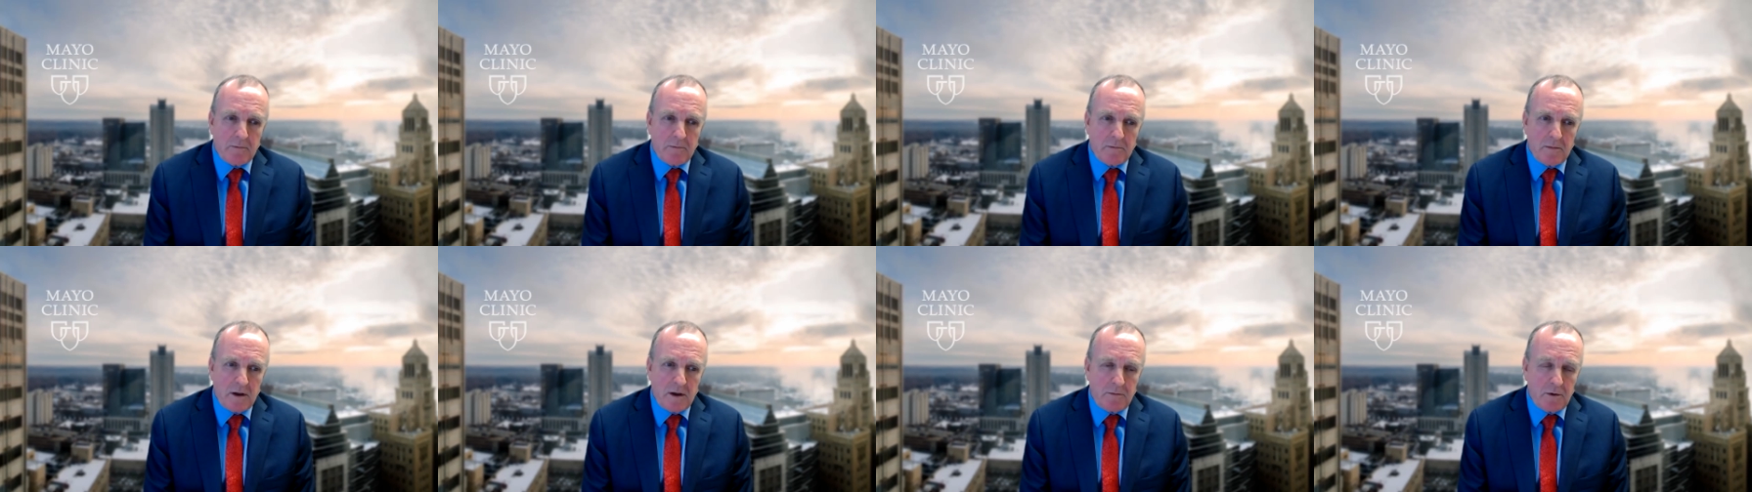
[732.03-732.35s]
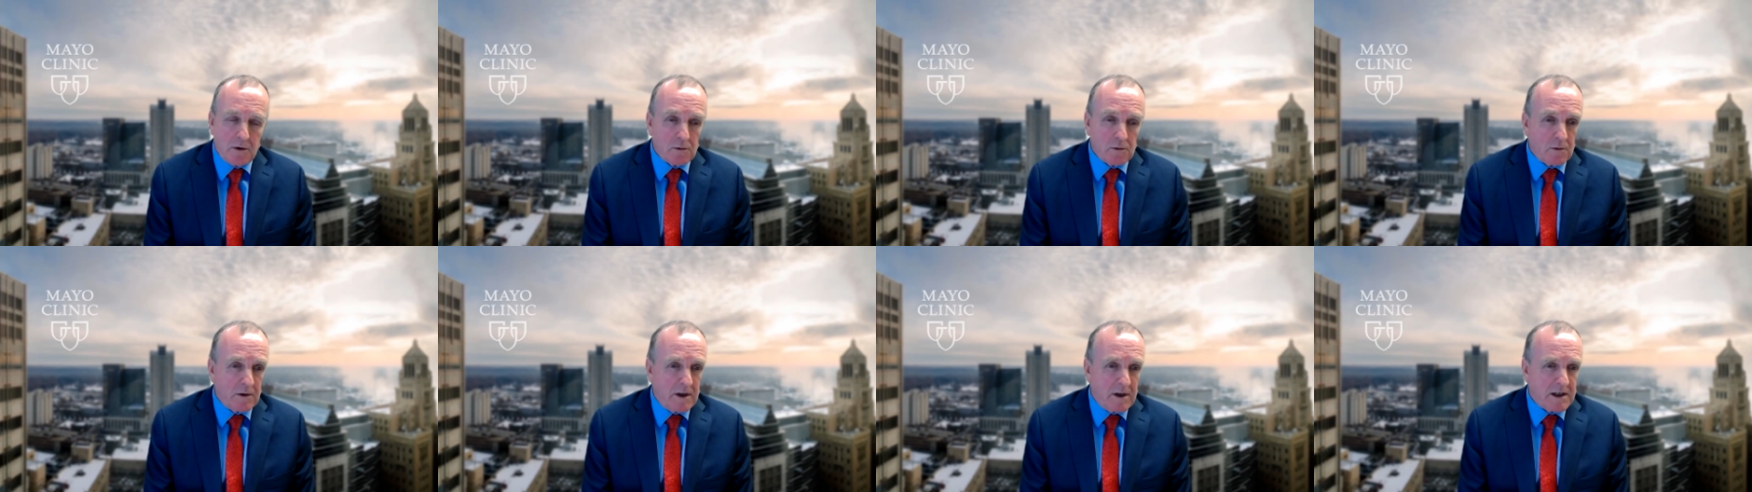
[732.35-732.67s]
maybe
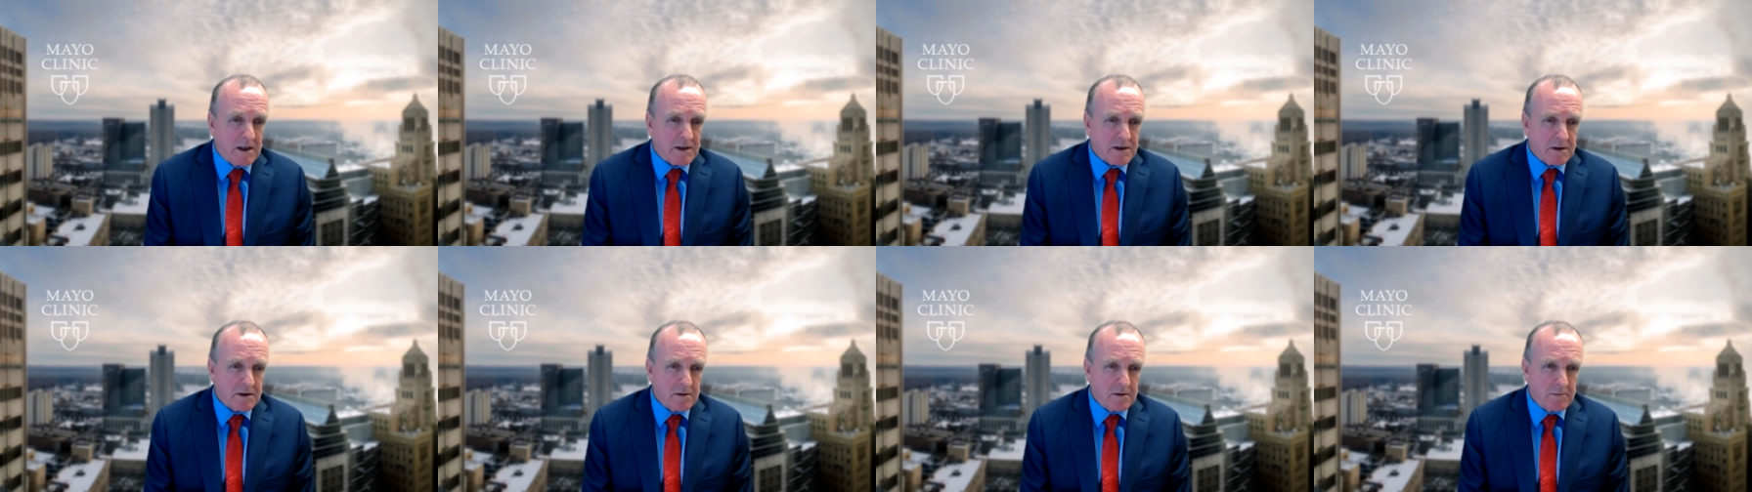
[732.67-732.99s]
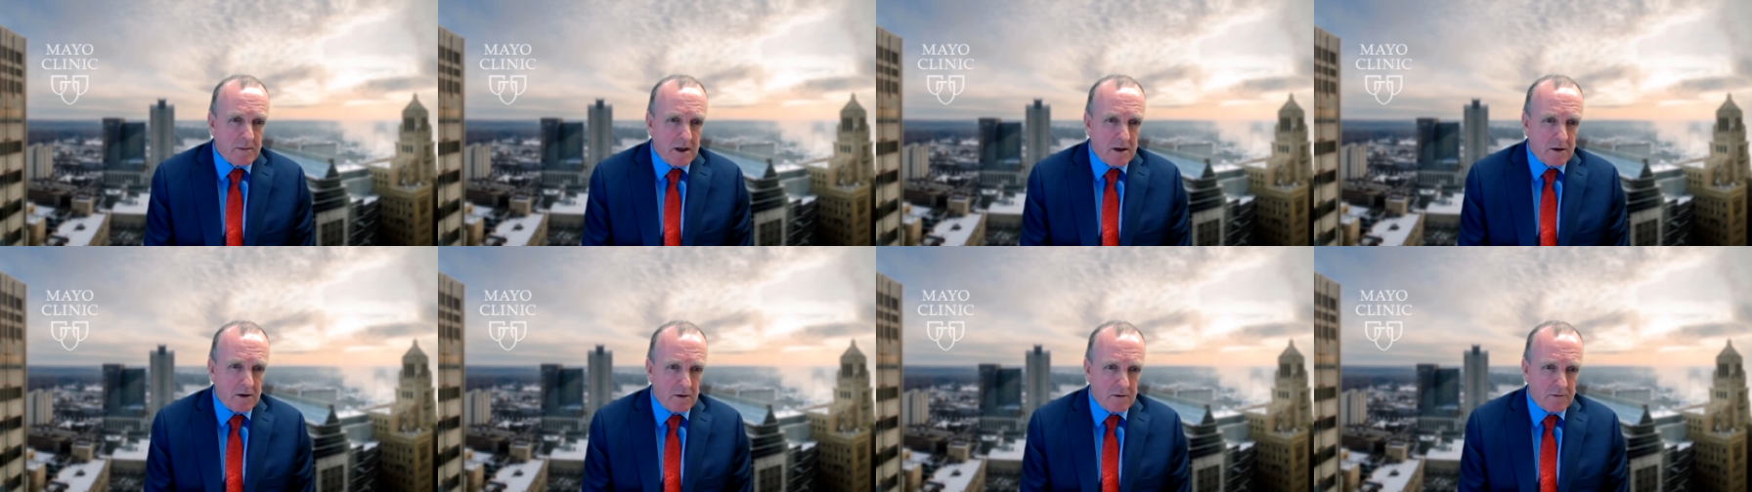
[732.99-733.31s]
a little hesitant
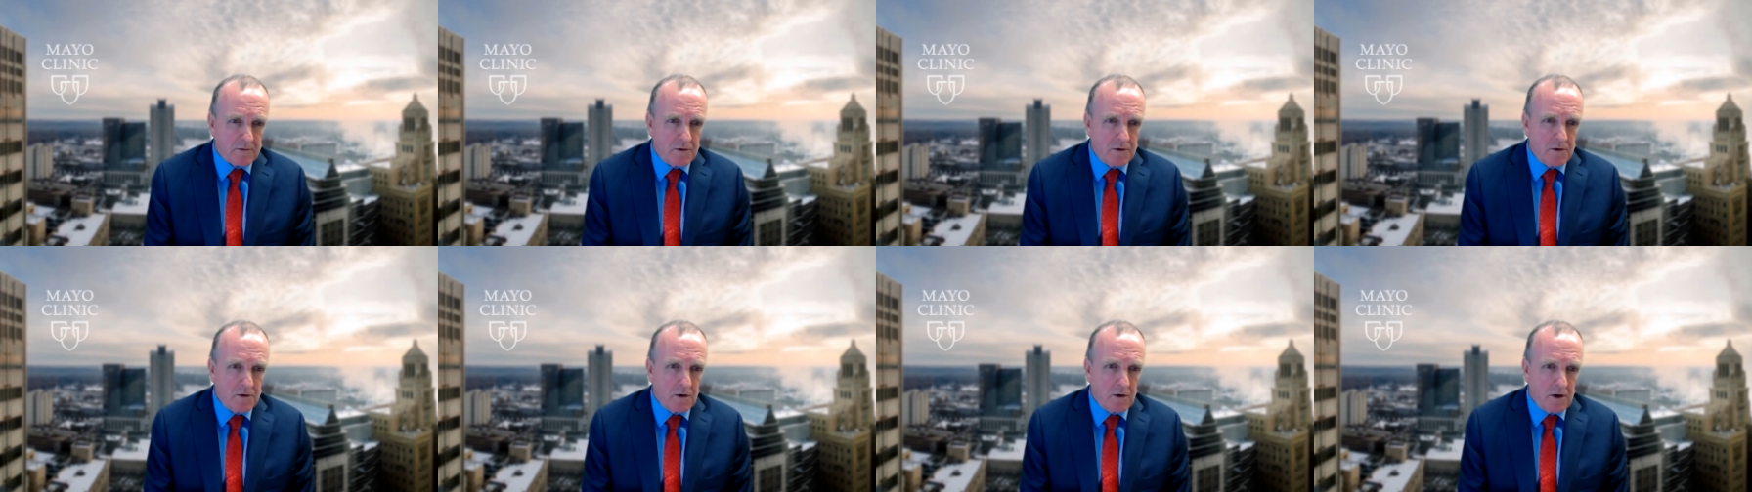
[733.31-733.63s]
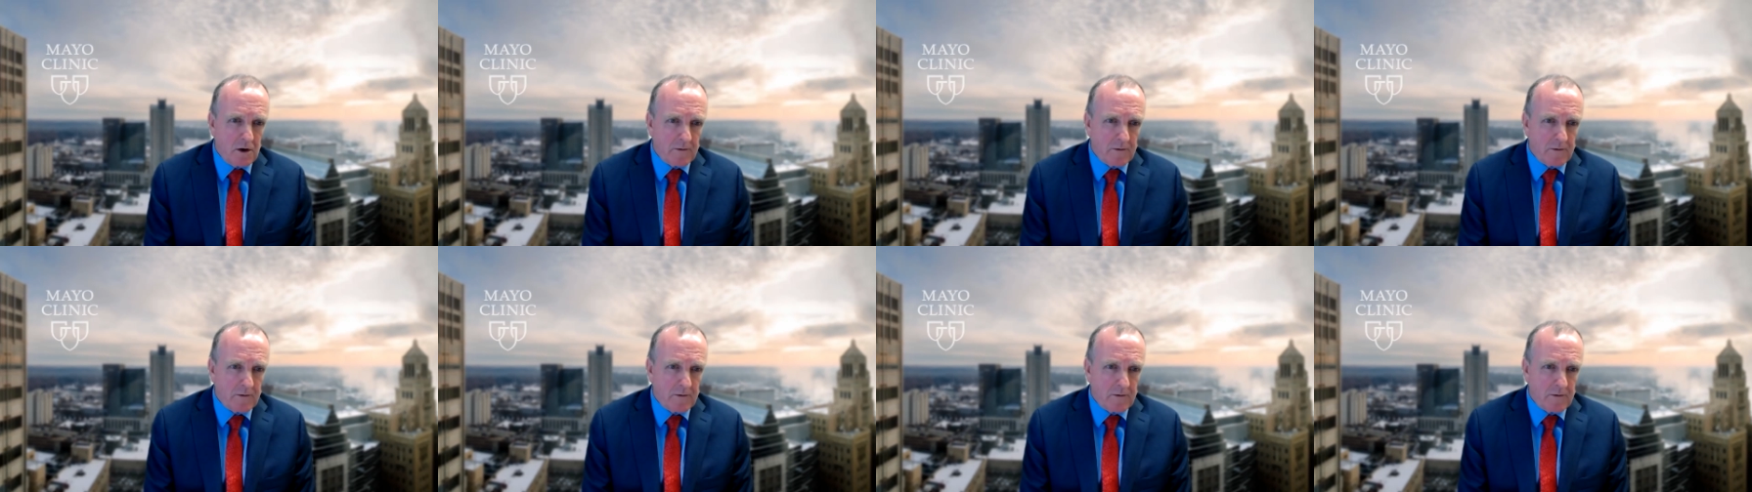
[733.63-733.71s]
about you know,